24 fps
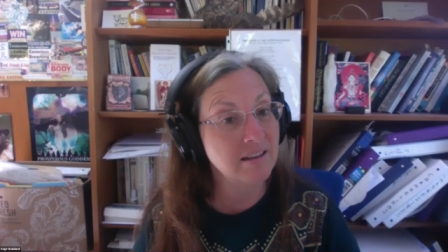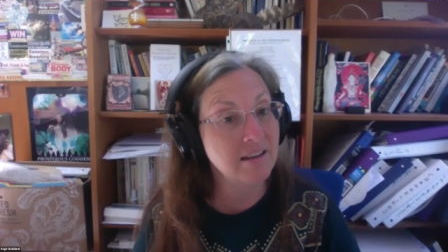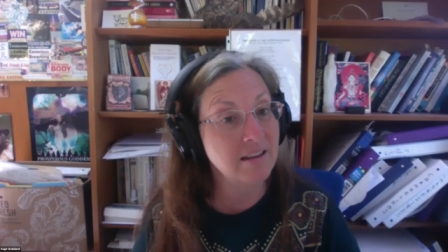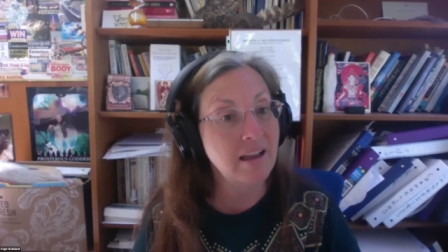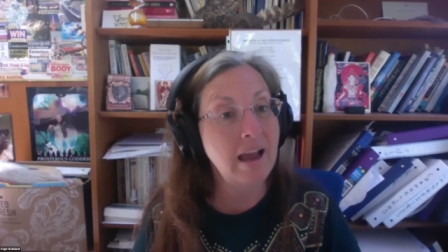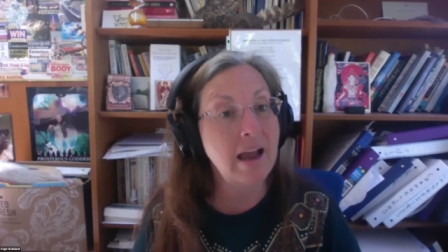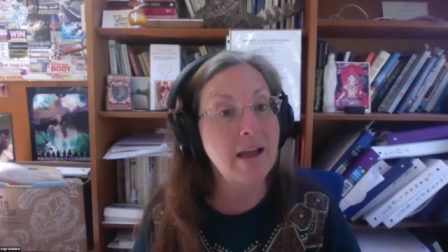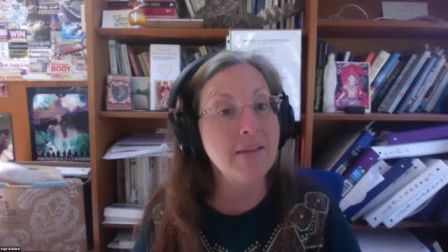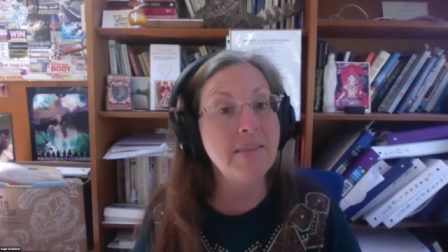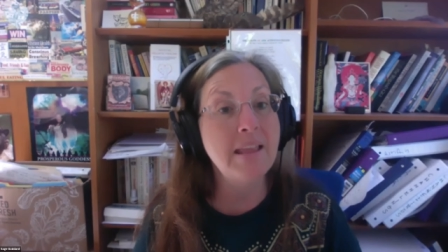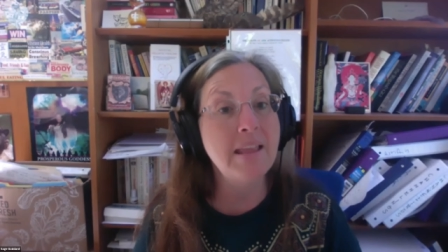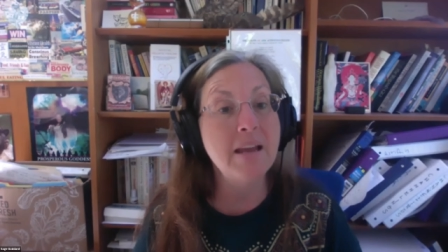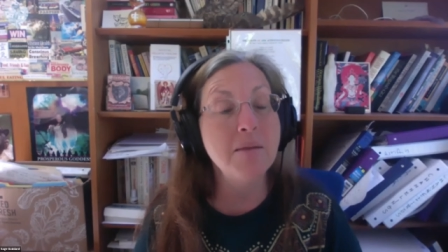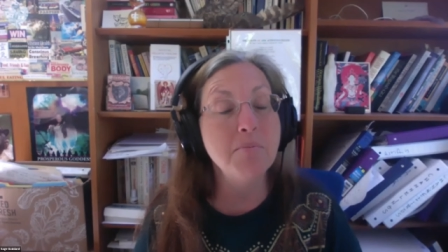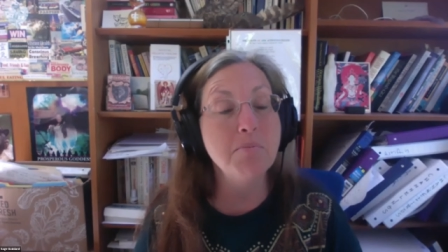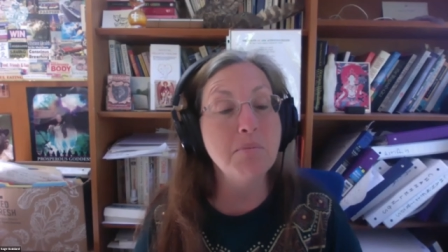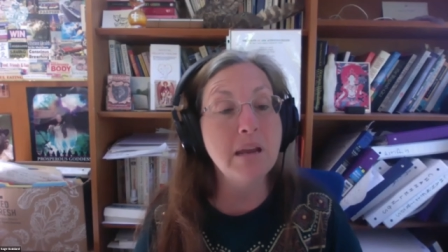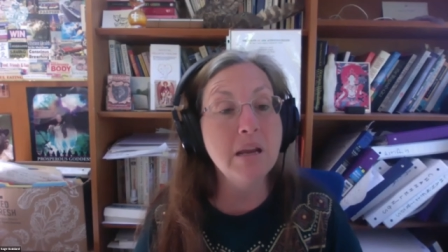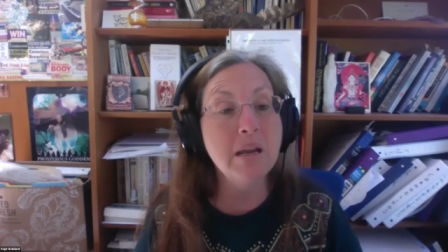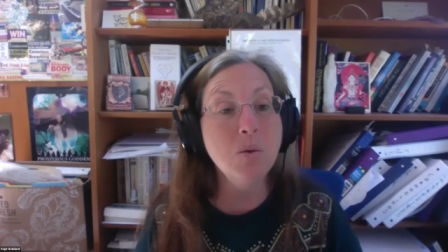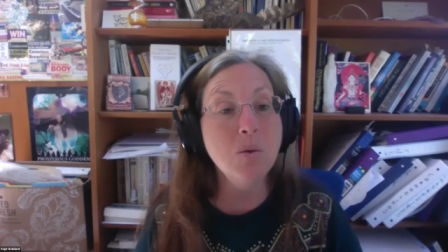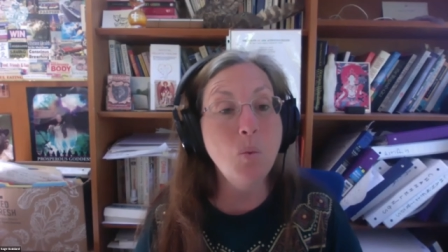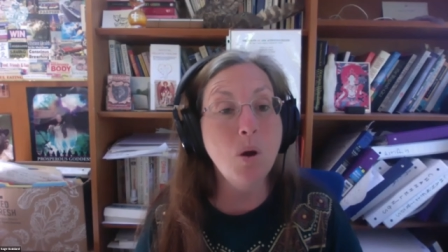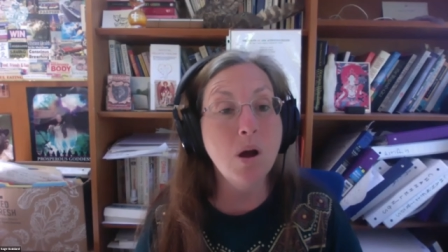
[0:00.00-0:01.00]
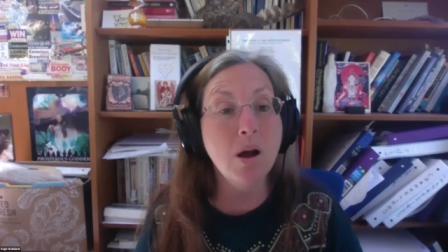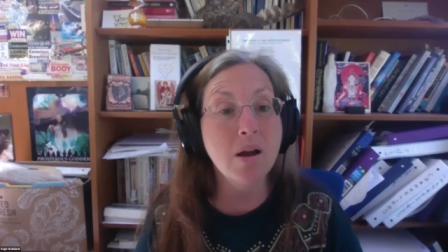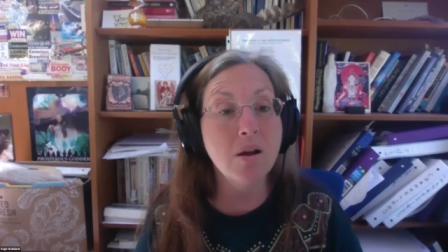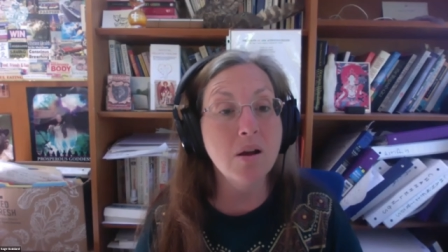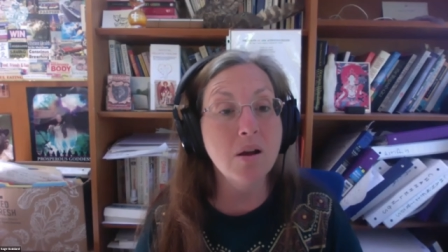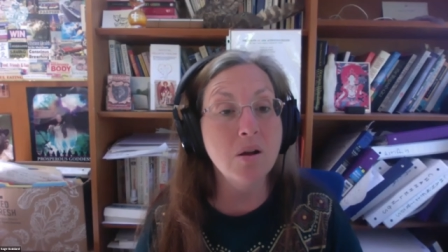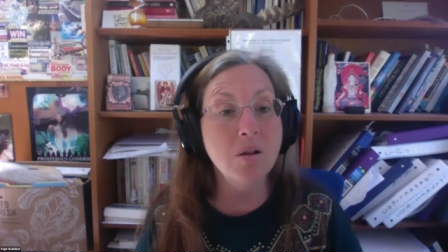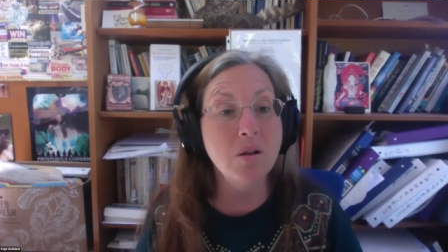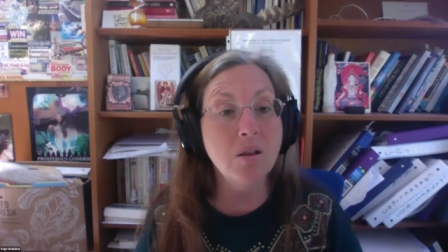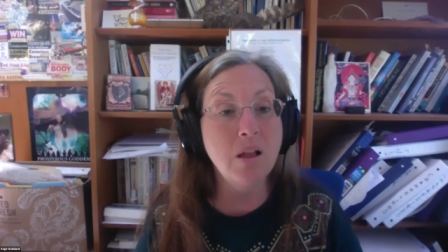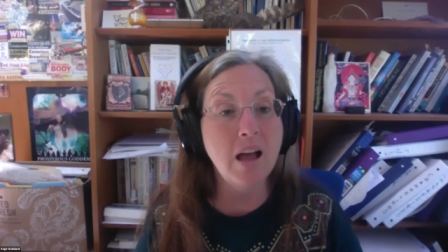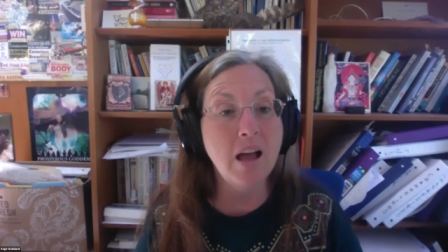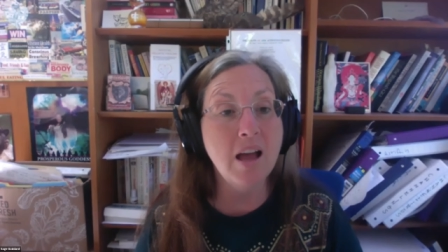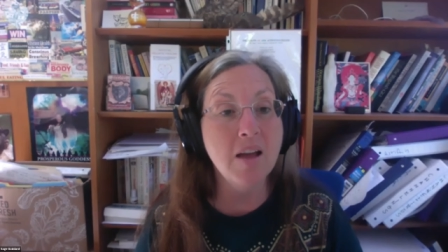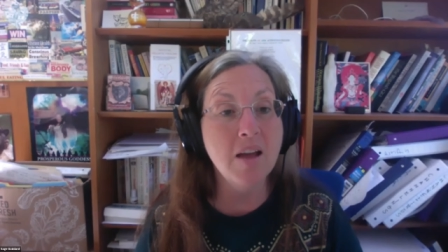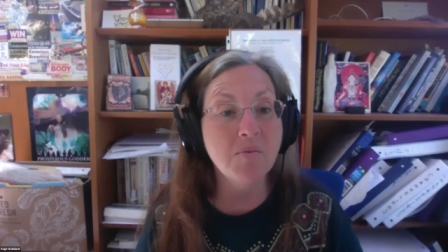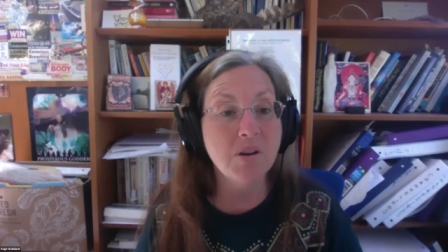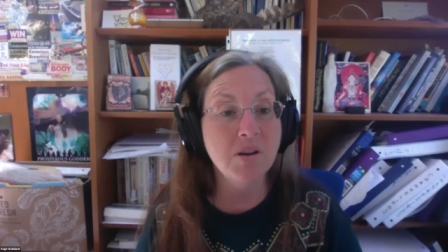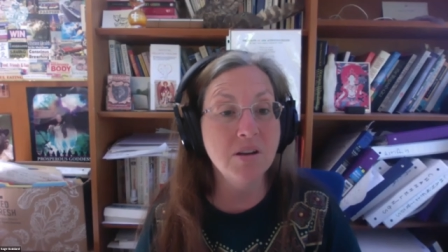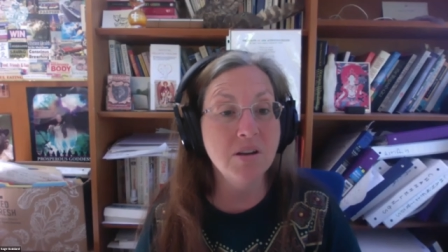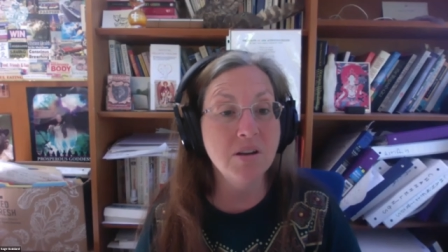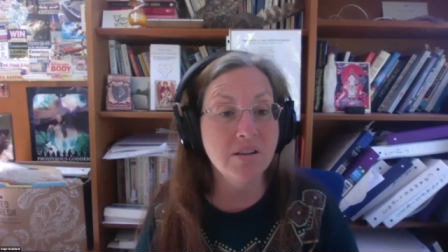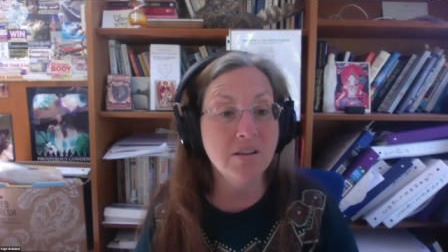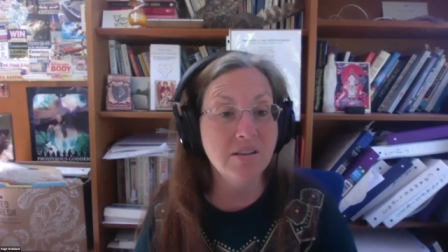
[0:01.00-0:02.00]
And then meanwhile, I'm
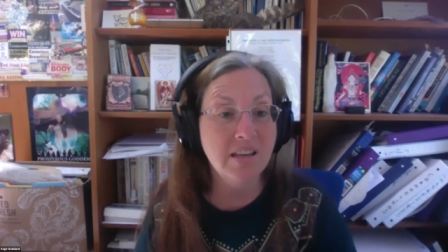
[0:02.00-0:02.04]
going to